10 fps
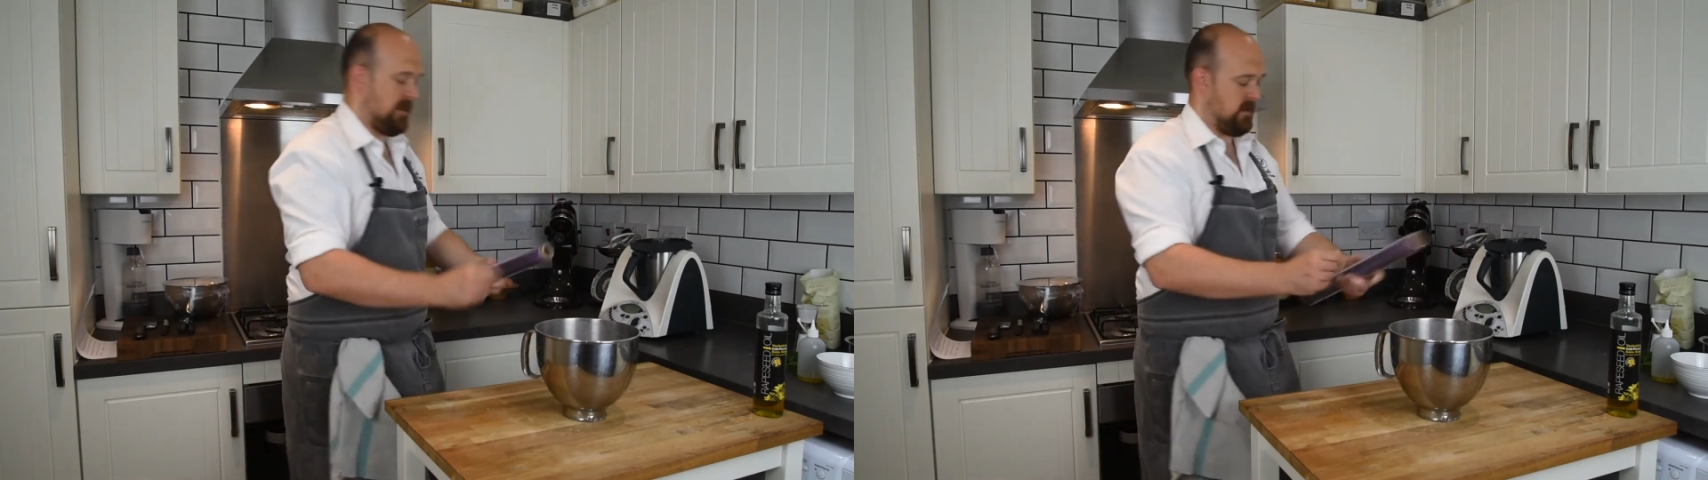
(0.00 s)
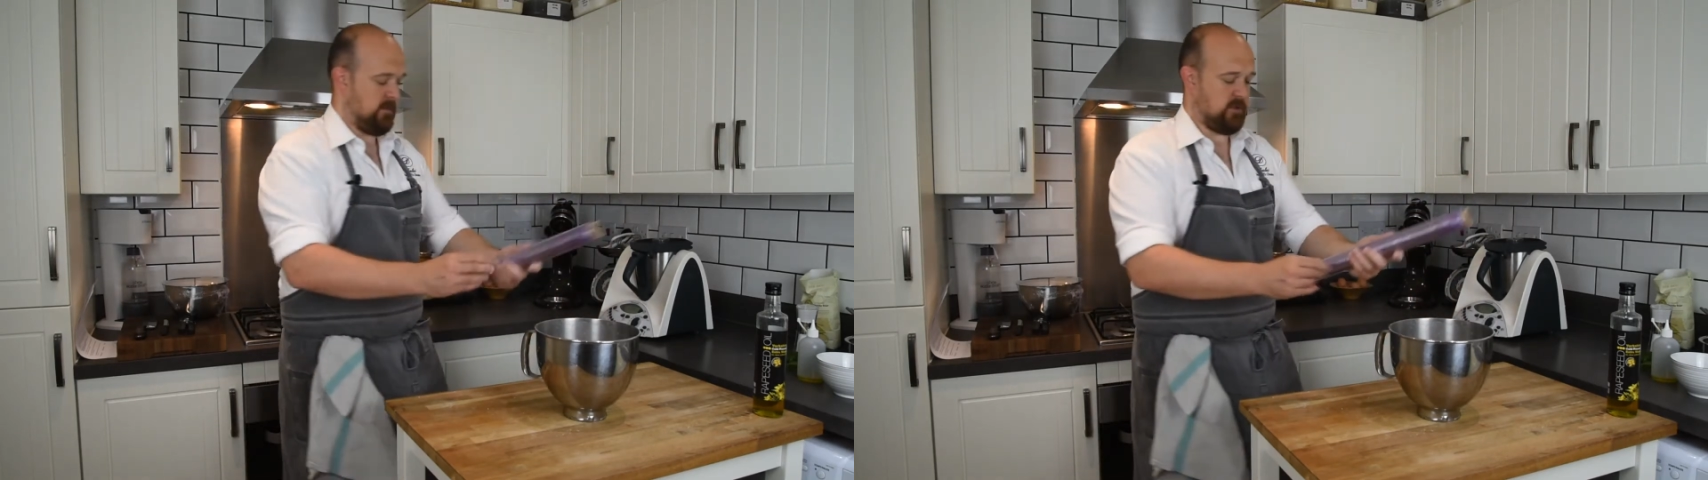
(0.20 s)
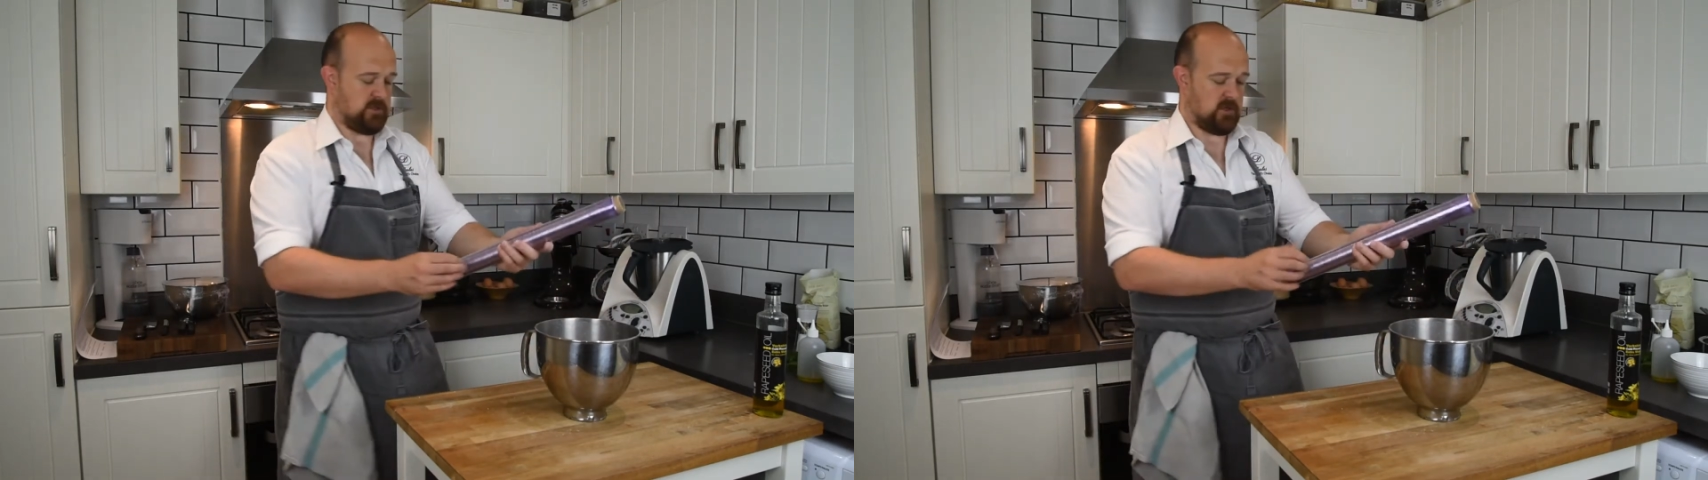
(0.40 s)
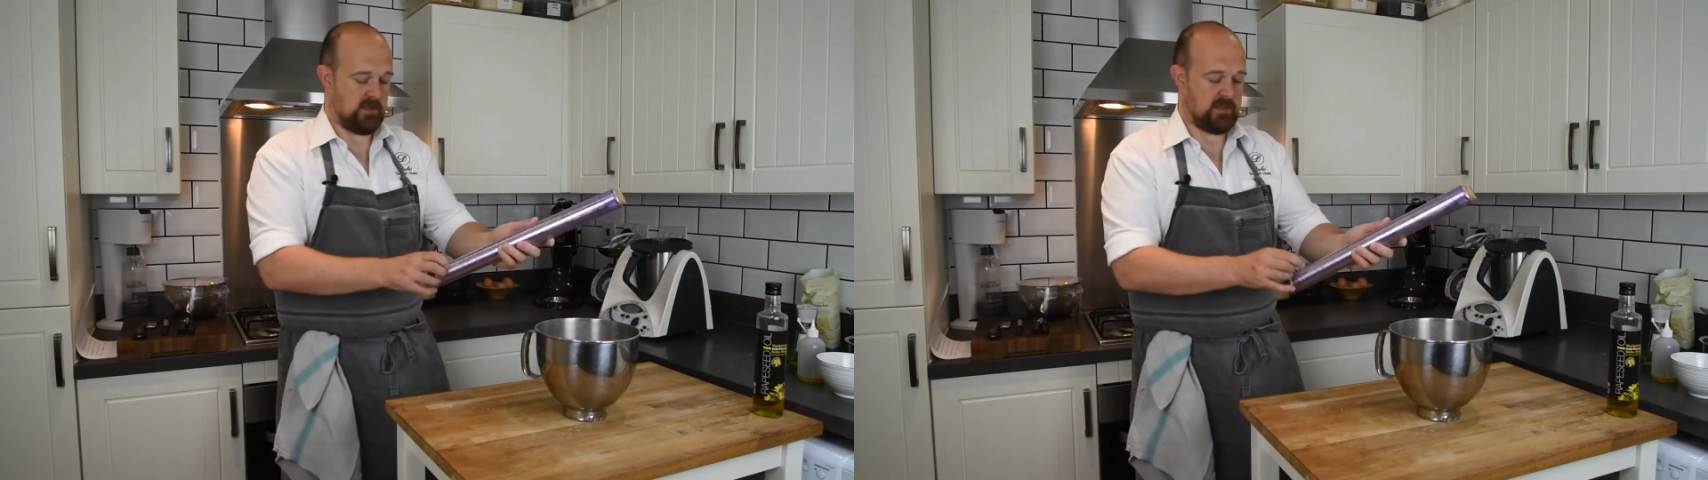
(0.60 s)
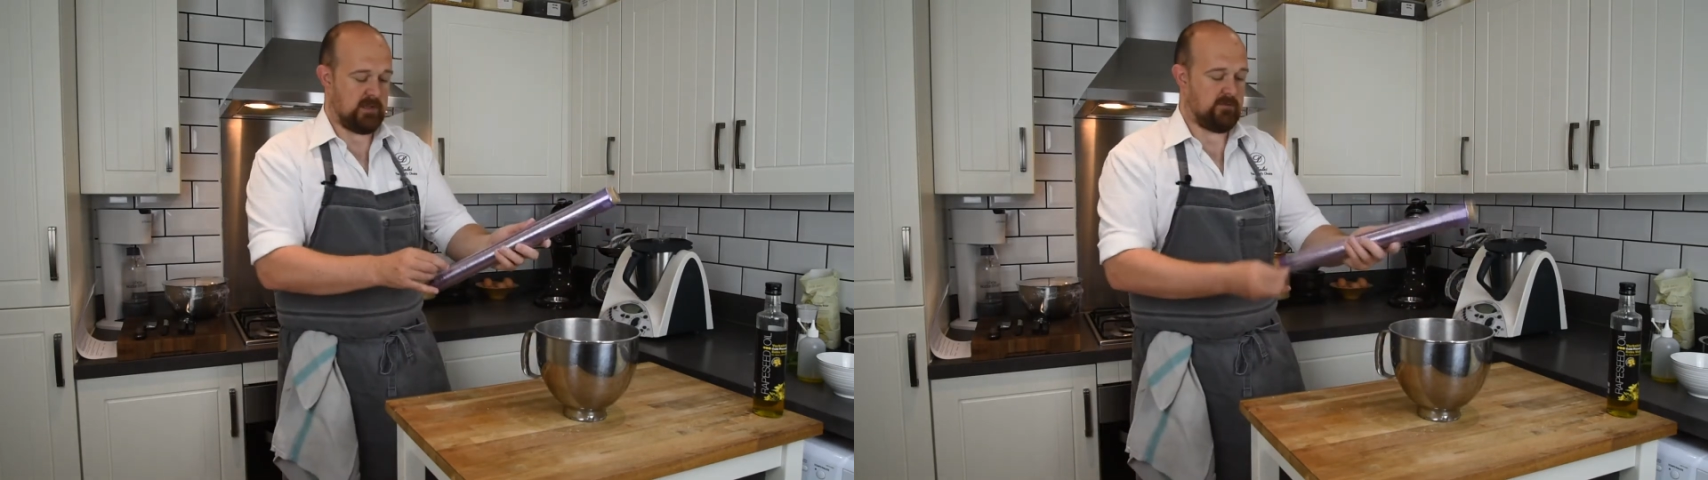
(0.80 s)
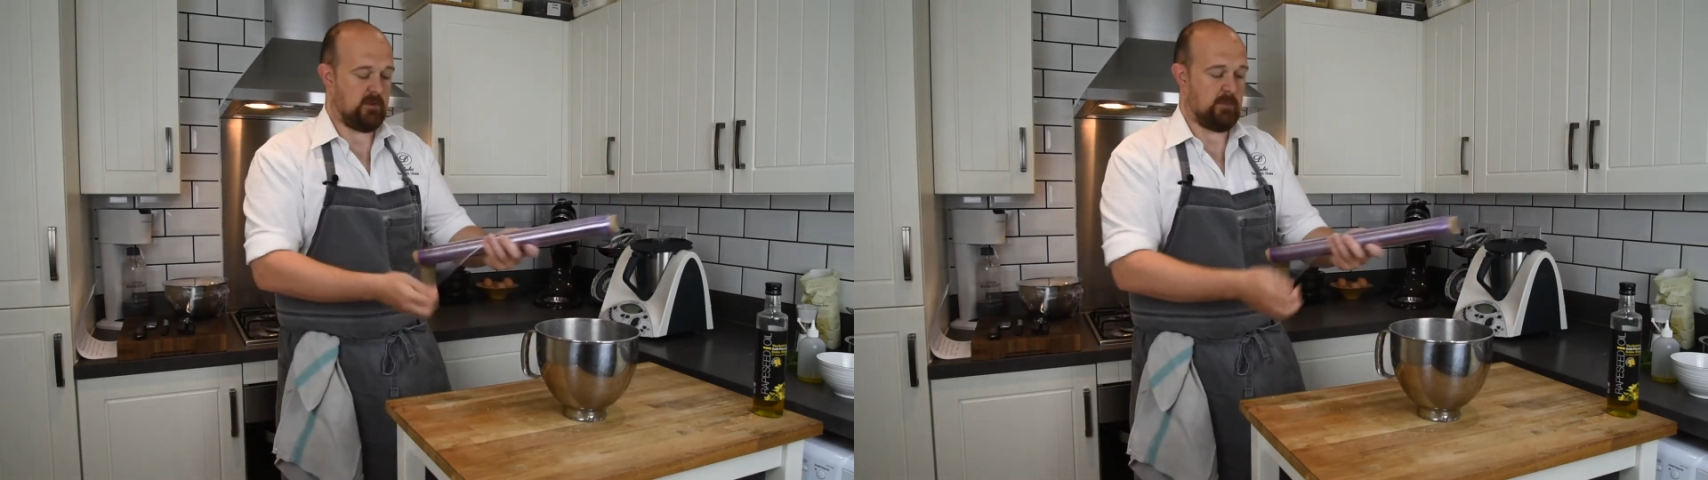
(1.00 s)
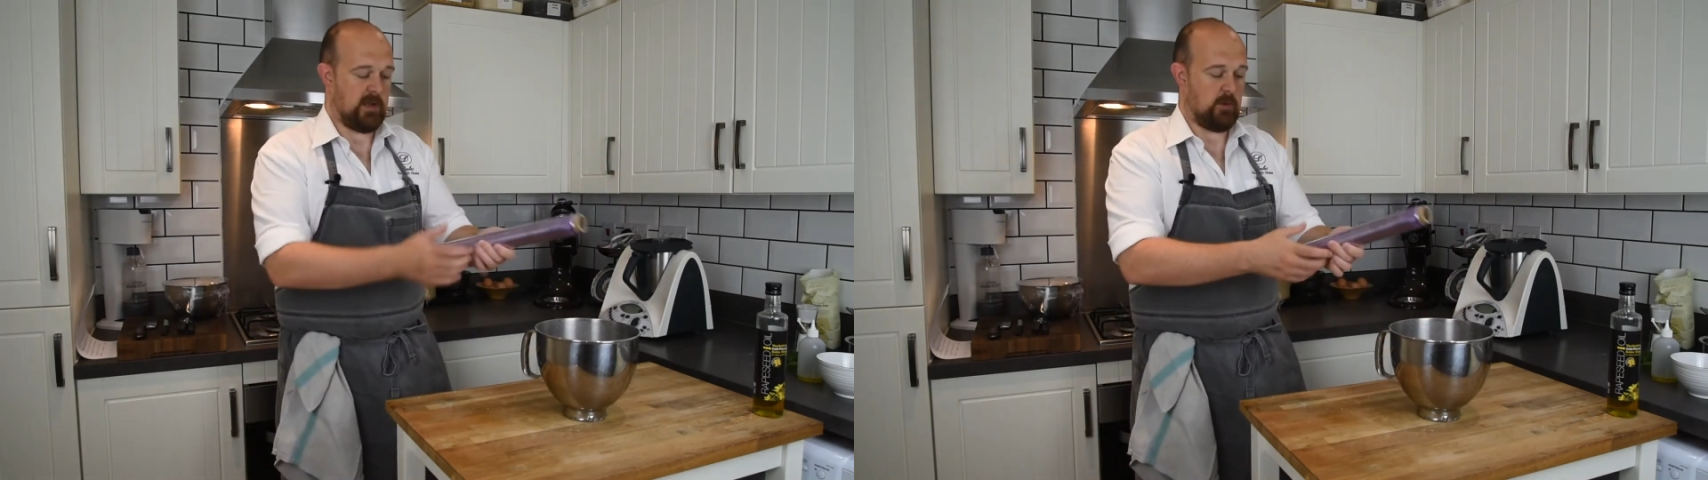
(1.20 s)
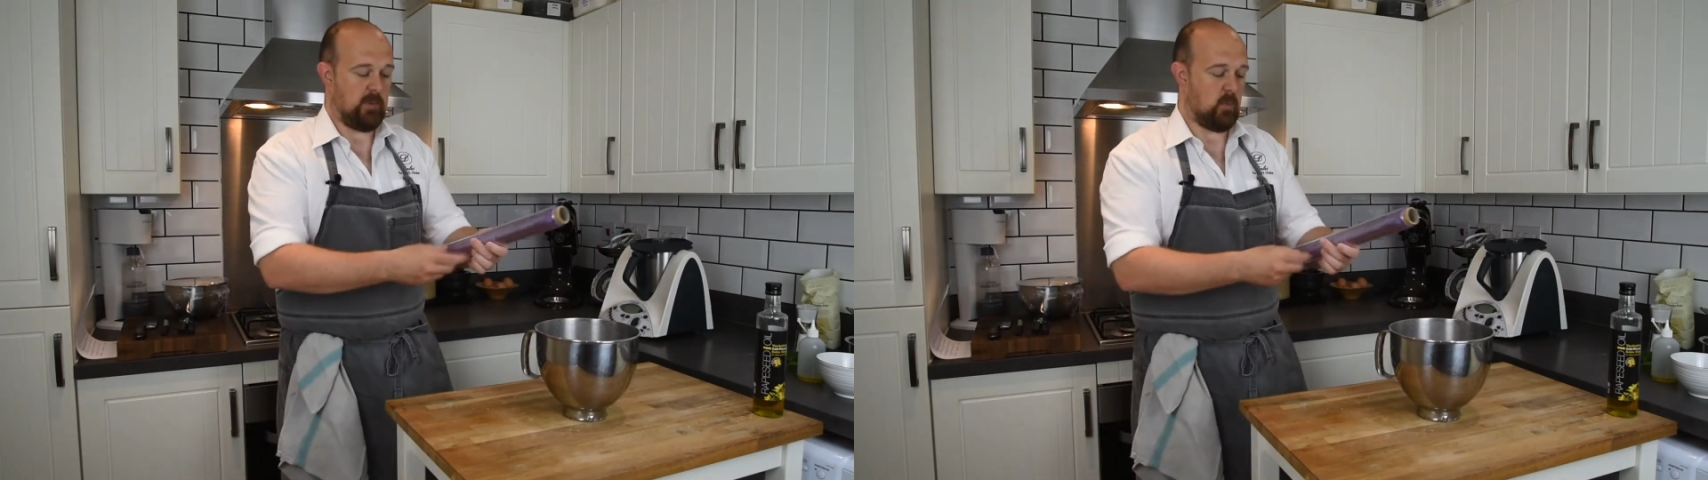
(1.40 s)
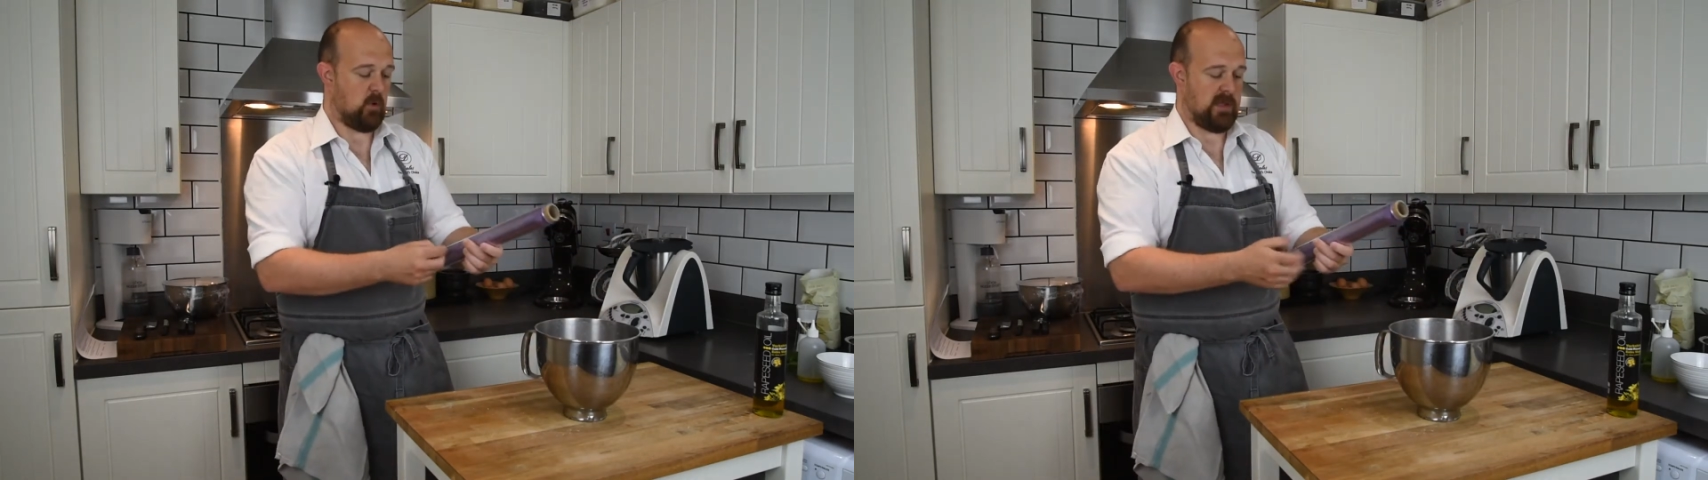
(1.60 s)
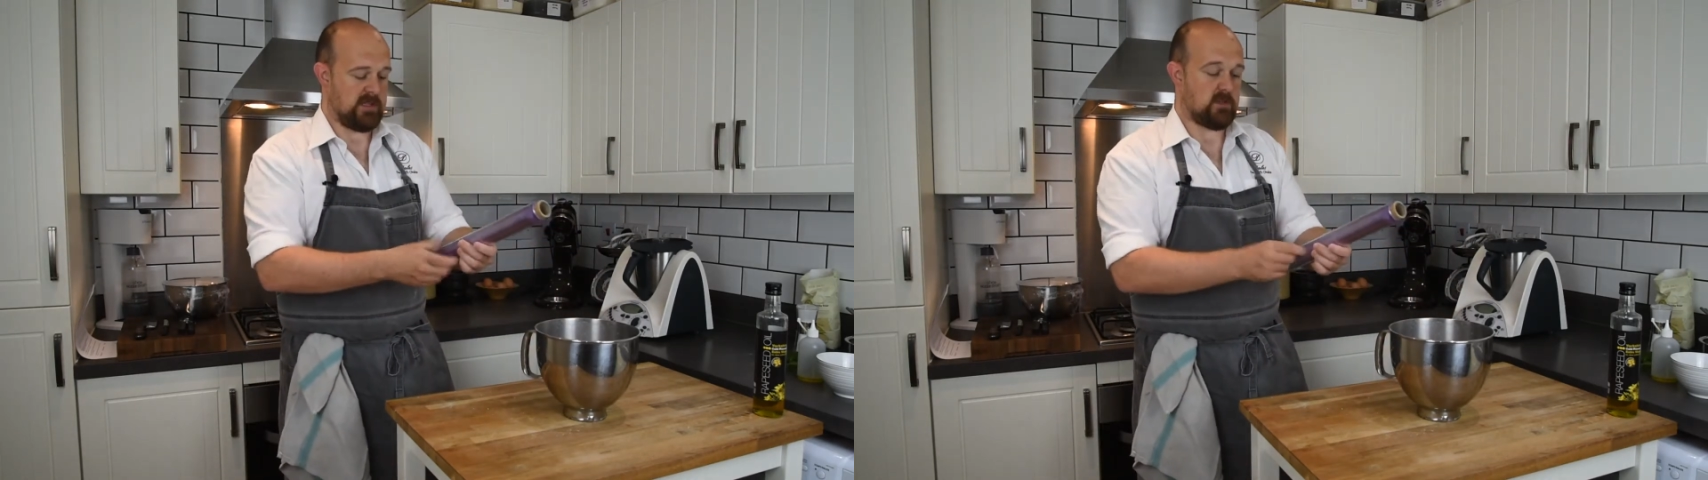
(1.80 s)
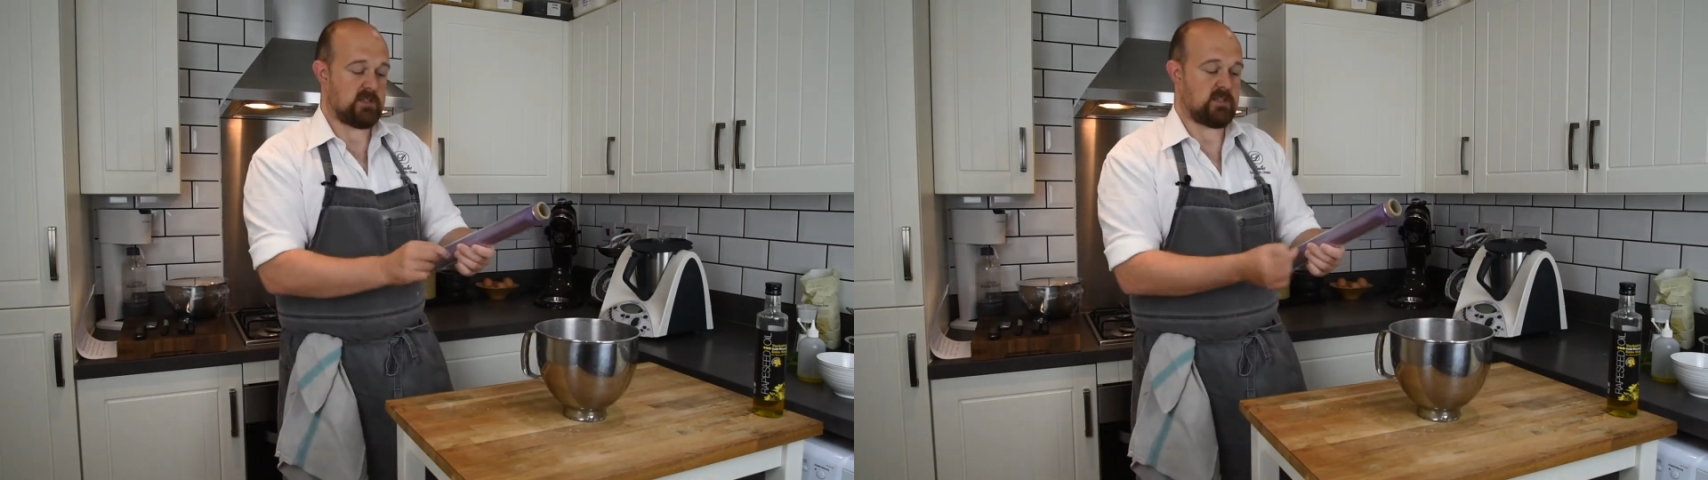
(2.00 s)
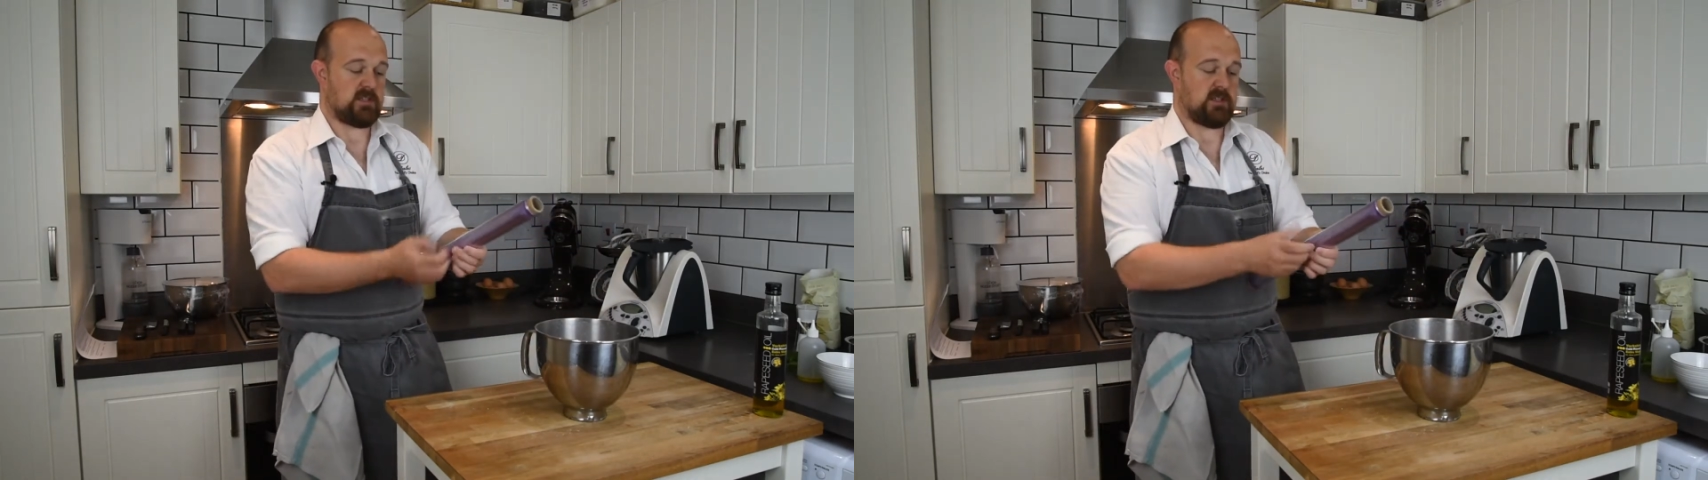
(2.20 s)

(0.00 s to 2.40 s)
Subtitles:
I'm just going to cling film that up, and what that does is it